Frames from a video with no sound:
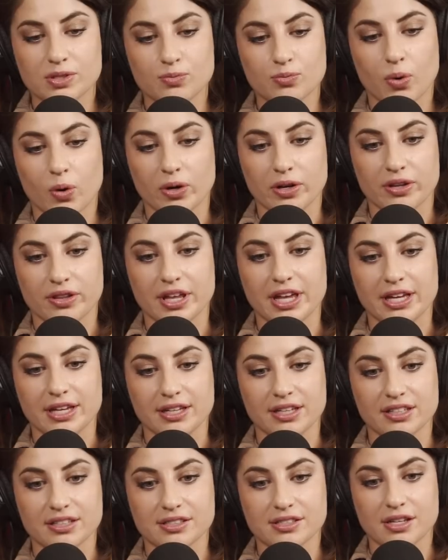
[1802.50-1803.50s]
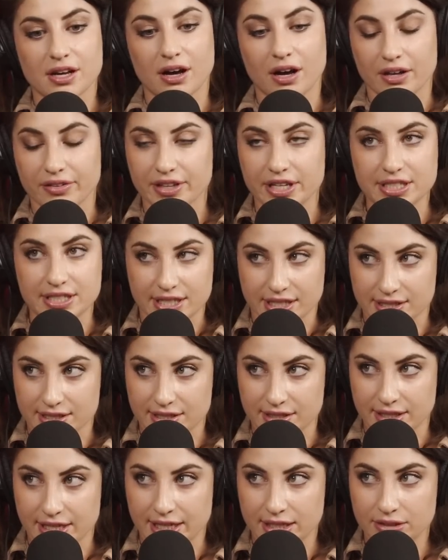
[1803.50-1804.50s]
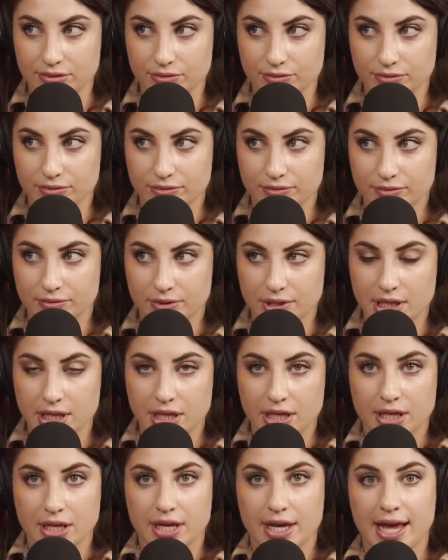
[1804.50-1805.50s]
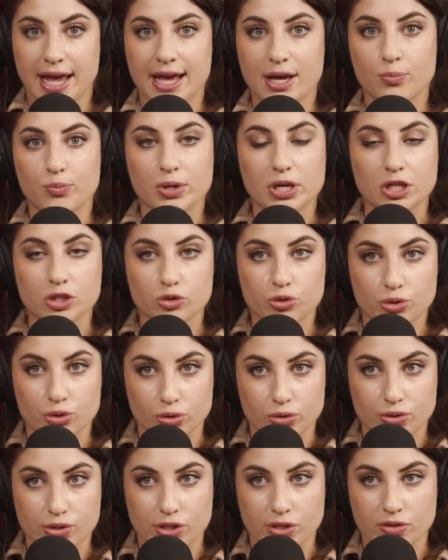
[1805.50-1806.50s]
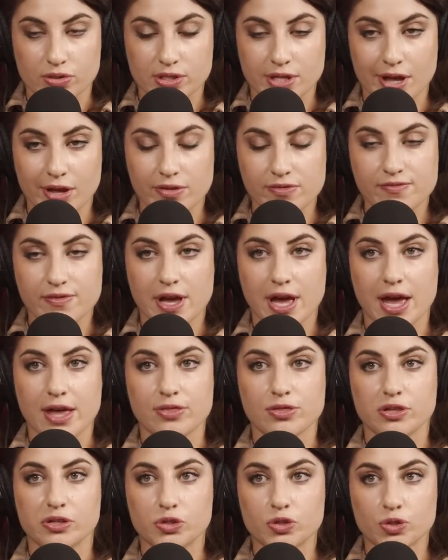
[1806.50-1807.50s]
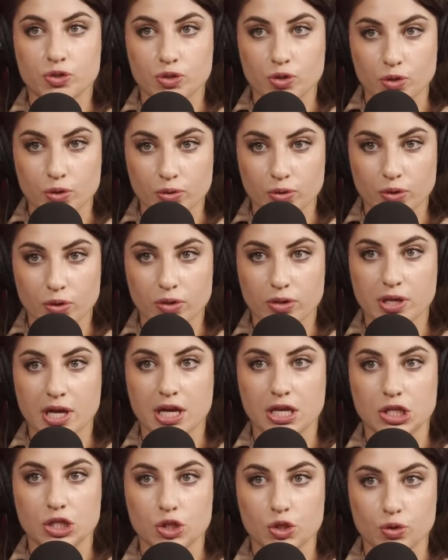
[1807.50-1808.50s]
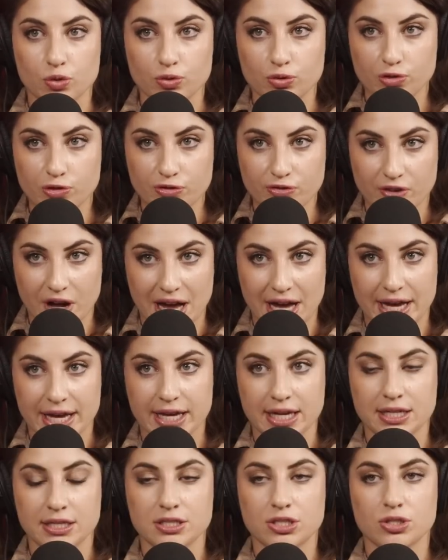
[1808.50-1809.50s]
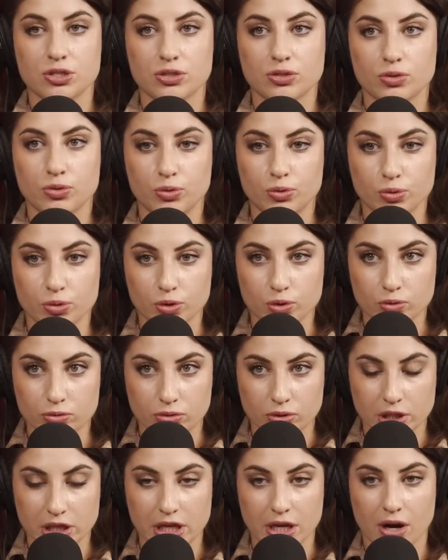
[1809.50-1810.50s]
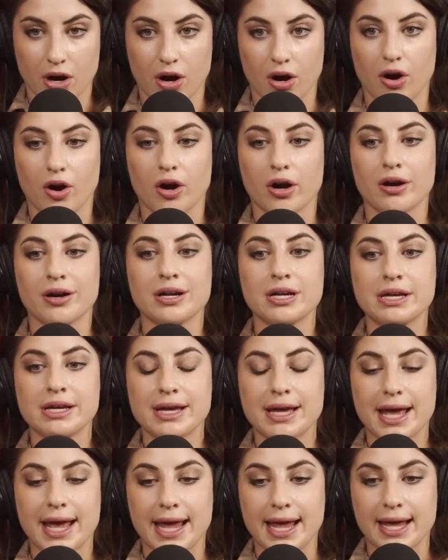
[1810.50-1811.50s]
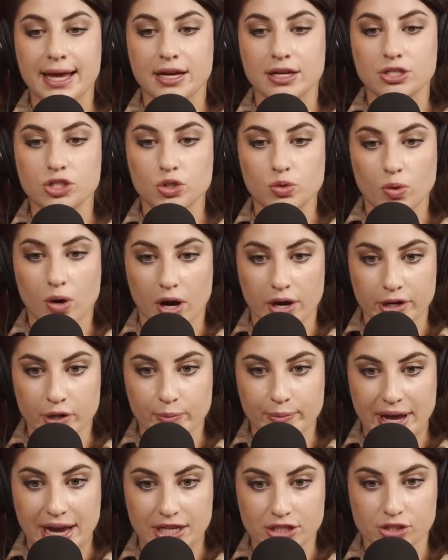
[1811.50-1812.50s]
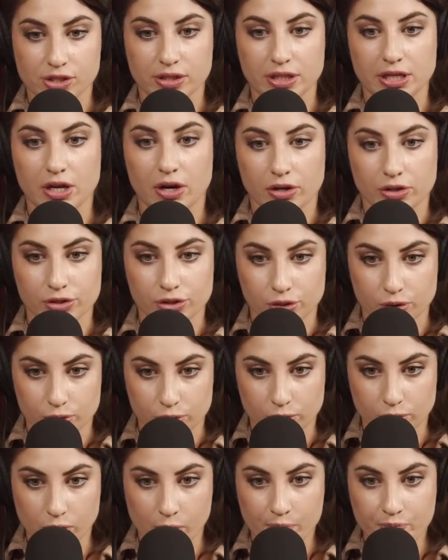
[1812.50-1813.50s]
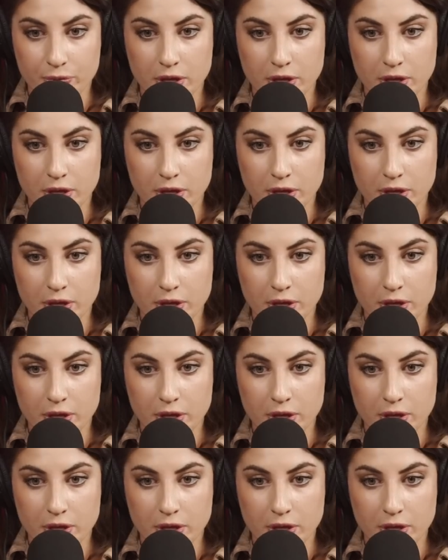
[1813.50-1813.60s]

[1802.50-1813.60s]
important thing is authenticity and being true to yourself. And the sooner that you find who you really are and you unabashedly are you,